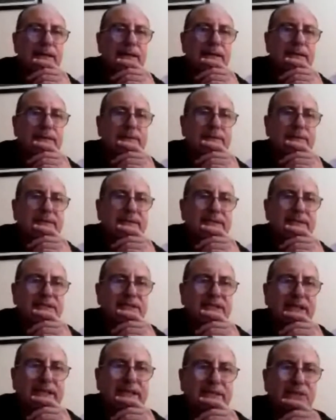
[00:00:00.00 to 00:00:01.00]
since
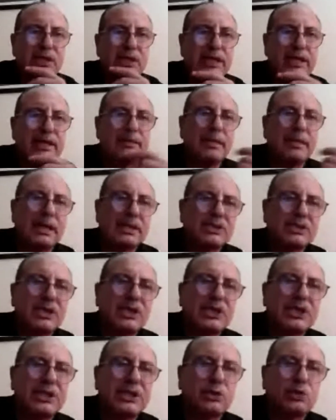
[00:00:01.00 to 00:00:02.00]
that time
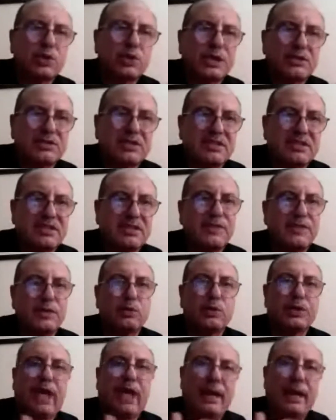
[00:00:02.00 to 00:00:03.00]
until the year 2007,
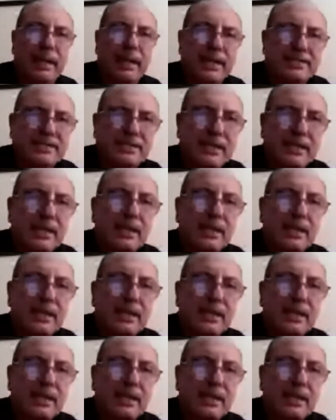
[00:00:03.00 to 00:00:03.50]
when Hamas